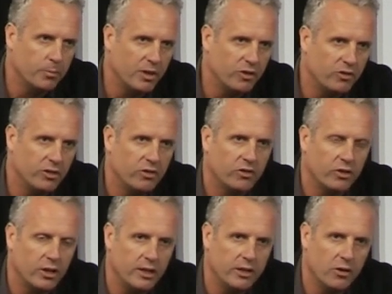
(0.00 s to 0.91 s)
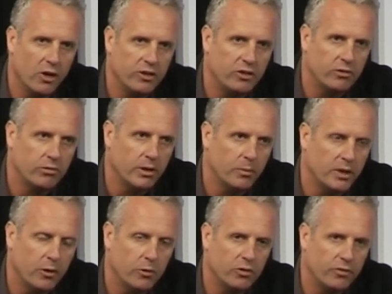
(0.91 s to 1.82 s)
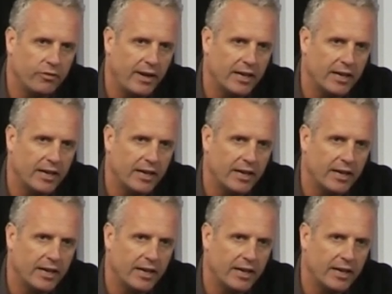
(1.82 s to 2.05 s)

your business. Certainly in 93 when there was a